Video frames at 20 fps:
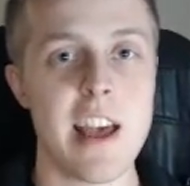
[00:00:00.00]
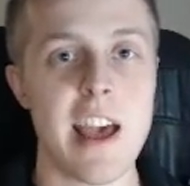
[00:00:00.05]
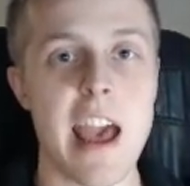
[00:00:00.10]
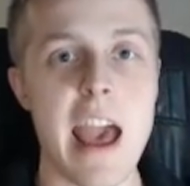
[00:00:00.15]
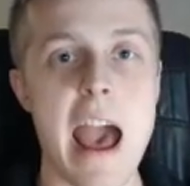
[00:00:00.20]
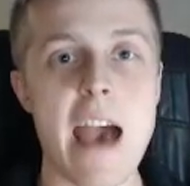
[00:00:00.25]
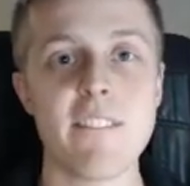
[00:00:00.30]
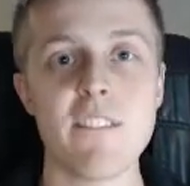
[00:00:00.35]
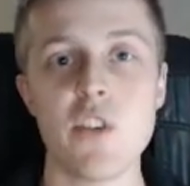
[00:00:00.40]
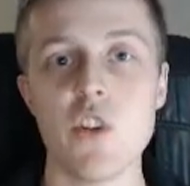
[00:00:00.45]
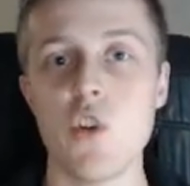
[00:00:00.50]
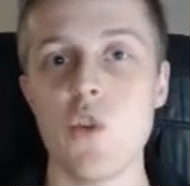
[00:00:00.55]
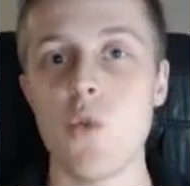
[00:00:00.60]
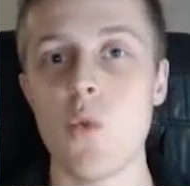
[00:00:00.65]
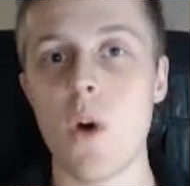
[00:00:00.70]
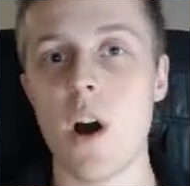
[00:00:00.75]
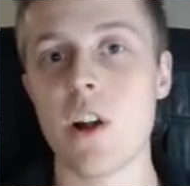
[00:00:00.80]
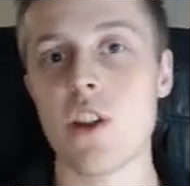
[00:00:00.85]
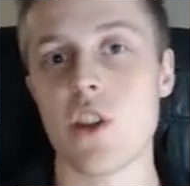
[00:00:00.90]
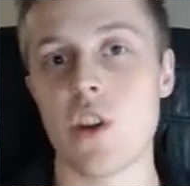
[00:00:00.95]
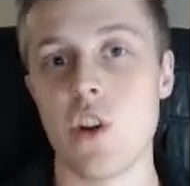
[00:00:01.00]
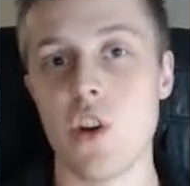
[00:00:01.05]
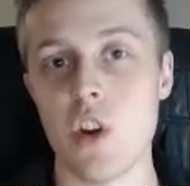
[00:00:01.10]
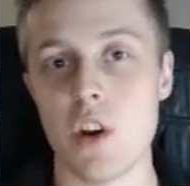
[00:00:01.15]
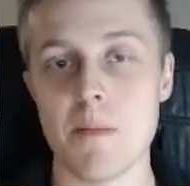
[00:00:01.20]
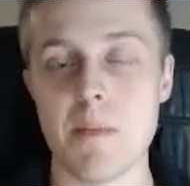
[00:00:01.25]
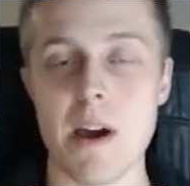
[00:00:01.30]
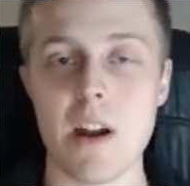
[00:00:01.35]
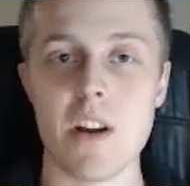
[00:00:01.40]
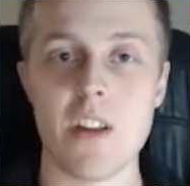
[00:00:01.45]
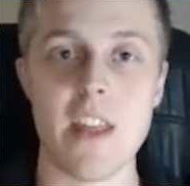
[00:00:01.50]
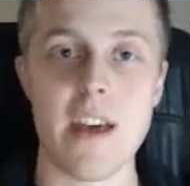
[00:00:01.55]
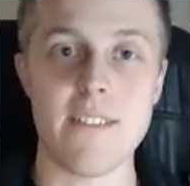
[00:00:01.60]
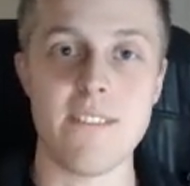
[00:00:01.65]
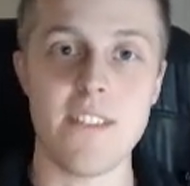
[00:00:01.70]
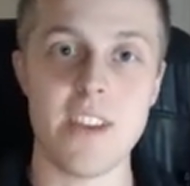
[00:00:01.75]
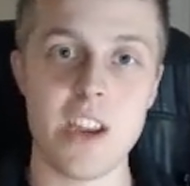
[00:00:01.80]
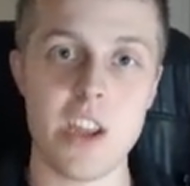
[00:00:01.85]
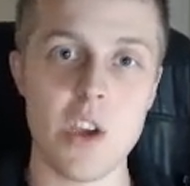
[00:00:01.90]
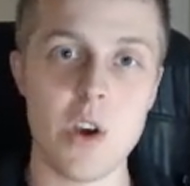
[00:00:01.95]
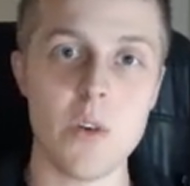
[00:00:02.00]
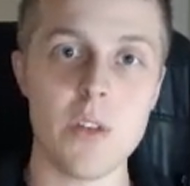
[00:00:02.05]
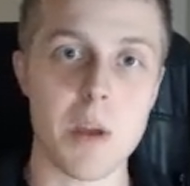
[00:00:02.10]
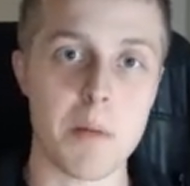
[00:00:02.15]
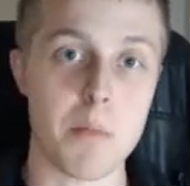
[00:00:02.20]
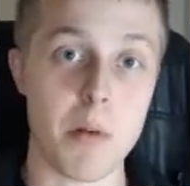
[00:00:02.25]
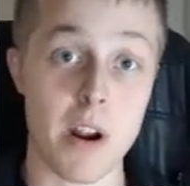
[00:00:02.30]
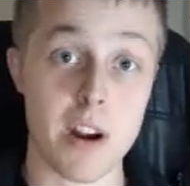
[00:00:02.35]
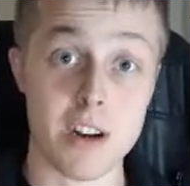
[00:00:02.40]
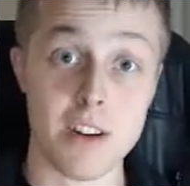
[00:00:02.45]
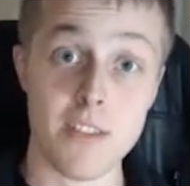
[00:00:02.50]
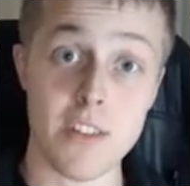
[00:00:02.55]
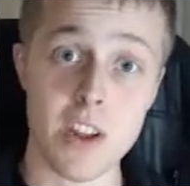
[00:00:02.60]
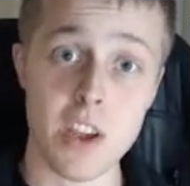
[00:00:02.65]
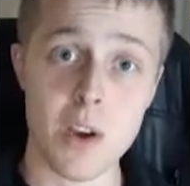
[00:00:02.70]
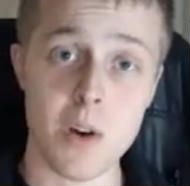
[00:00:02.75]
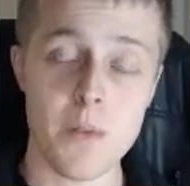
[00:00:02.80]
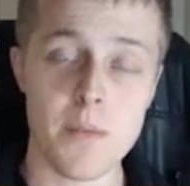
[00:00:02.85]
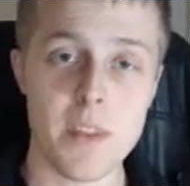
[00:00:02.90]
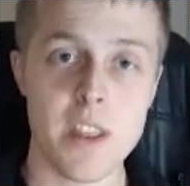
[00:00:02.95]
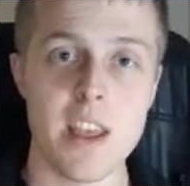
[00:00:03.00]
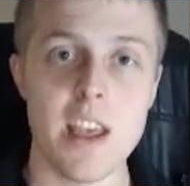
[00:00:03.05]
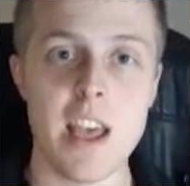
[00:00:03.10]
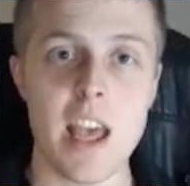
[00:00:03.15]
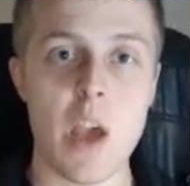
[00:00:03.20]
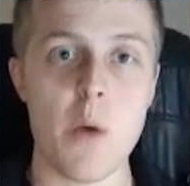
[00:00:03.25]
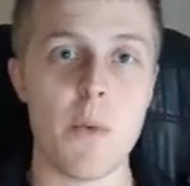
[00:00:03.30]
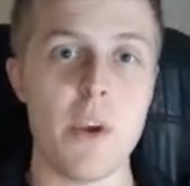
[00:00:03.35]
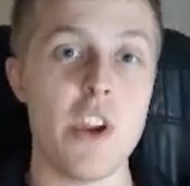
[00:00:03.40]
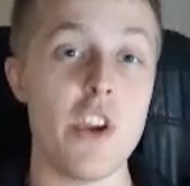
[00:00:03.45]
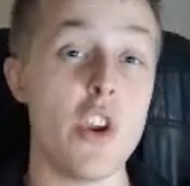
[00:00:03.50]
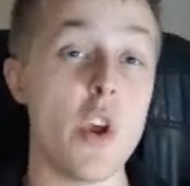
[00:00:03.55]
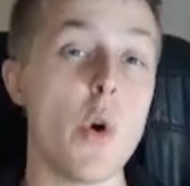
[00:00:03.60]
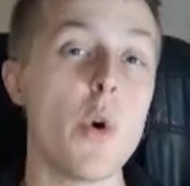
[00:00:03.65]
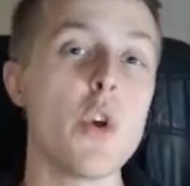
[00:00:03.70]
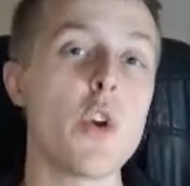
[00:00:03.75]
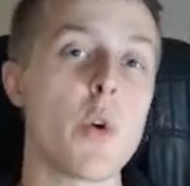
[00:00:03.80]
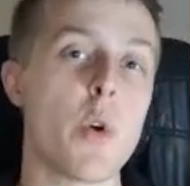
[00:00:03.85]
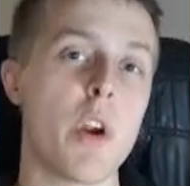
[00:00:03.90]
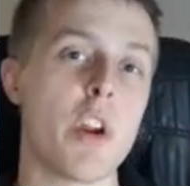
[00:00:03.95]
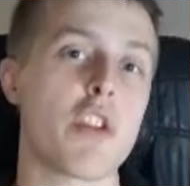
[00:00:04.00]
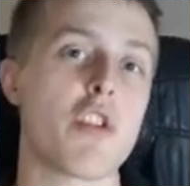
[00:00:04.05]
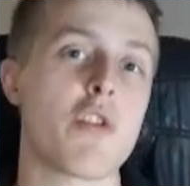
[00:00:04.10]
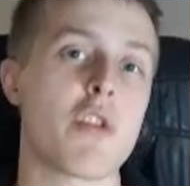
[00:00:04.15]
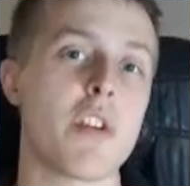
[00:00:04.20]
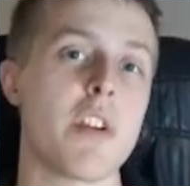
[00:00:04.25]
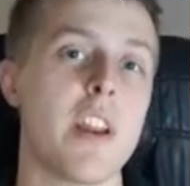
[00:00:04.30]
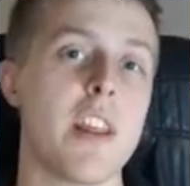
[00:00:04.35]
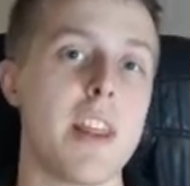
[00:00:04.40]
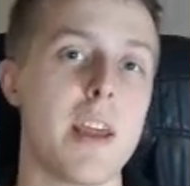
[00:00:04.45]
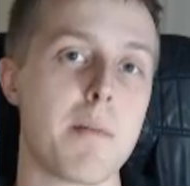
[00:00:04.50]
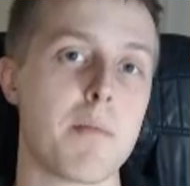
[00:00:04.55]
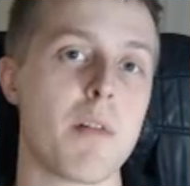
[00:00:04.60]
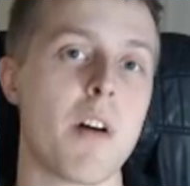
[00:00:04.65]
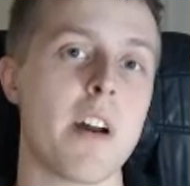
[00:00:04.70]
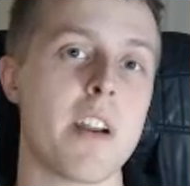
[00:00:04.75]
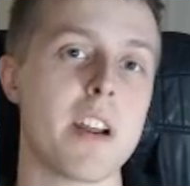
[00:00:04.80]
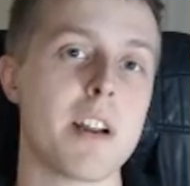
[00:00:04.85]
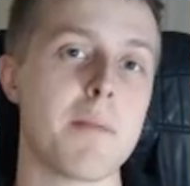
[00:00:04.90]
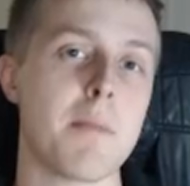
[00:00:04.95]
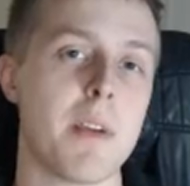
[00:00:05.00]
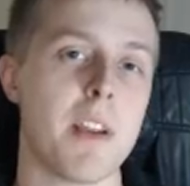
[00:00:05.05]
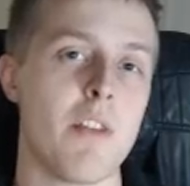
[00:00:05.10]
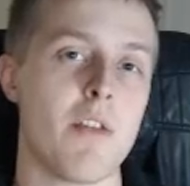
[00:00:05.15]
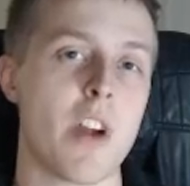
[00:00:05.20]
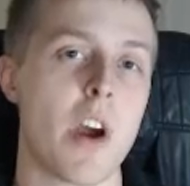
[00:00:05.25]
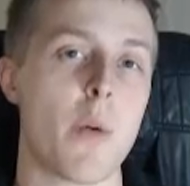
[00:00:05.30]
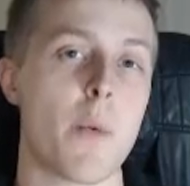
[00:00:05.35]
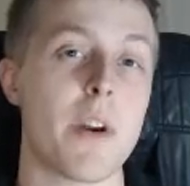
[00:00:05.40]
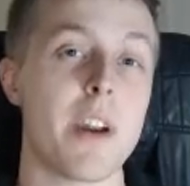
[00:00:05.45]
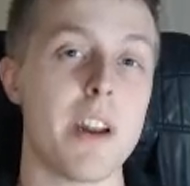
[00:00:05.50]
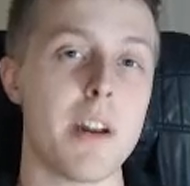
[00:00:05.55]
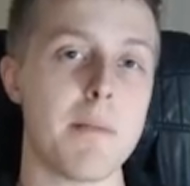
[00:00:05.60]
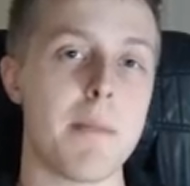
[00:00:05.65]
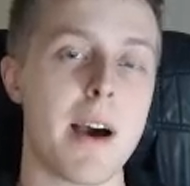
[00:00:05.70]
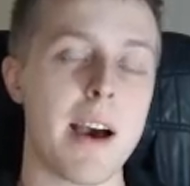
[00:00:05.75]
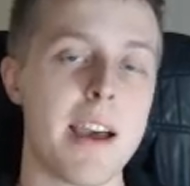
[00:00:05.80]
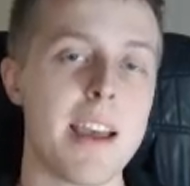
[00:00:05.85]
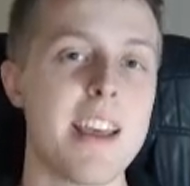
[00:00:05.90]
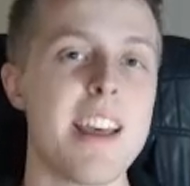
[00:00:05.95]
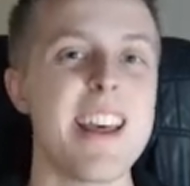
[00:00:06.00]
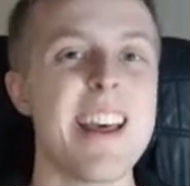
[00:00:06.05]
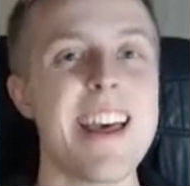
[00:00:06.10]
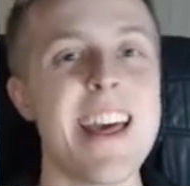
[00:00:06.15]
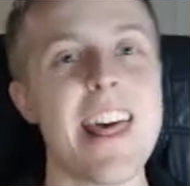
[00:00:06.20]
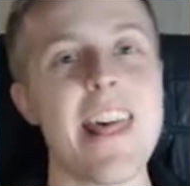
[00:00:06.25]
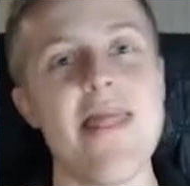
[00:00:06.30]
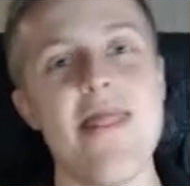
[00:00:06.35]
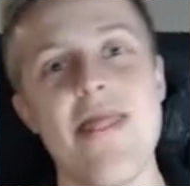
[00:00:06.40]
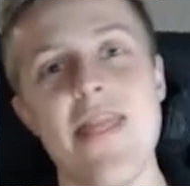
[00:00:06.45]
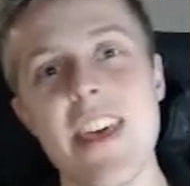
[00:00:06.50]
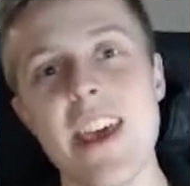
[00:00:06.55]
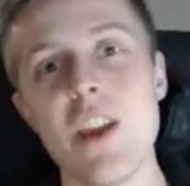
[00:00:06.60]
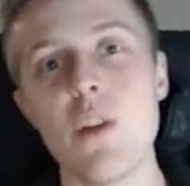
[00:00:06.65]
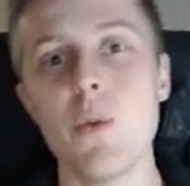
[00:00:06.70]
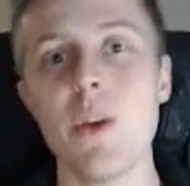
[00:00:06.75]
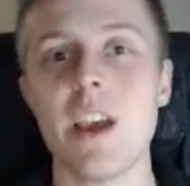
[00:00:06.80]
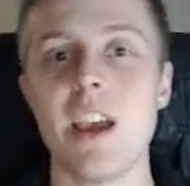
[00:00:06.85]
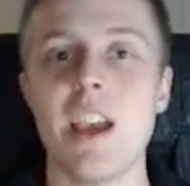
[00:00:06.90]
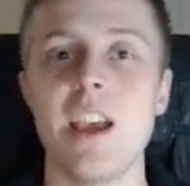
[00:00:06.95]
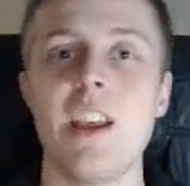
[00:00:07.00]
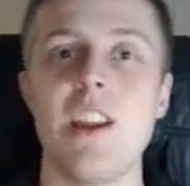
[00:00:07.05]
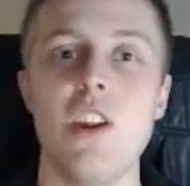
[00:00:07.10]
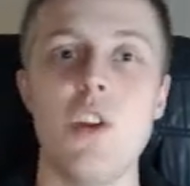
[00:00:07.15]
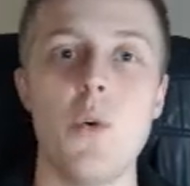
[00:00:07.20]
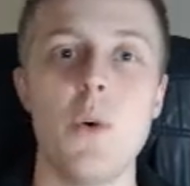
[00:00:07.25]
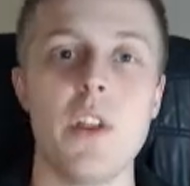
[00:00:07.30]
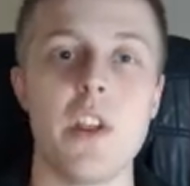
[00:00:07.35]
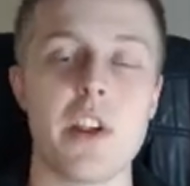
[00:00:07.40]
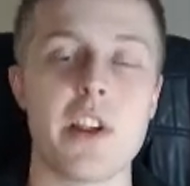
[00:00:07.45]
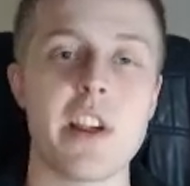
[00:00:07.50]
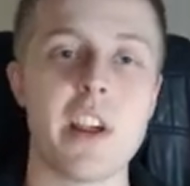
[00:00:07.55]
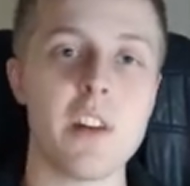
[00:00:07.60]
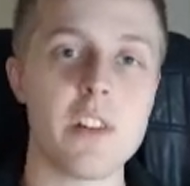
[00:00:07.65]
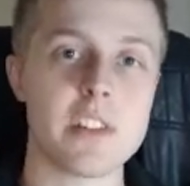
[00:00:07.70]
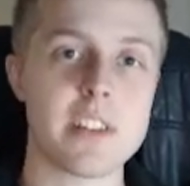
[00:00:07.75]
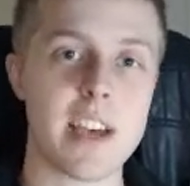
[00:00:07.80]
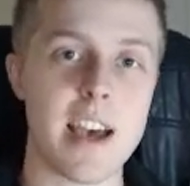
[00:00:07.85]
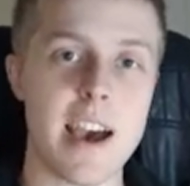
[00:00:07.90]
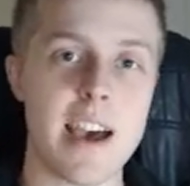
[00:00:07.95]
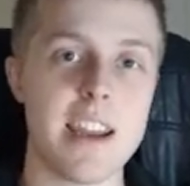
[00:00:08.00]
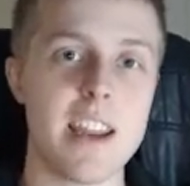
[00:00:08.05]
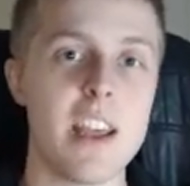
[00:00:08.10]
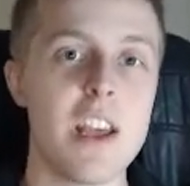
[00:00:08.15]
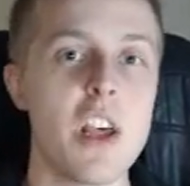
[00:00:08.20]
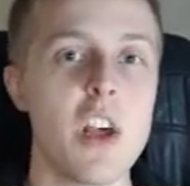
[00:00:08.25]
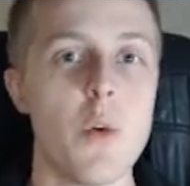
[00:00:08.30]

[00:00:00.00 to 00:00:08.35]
After you watch a good amount of that video, that product video, and we know you're interested in that product, but you're not ready to buy, then we hit you with a sales ad.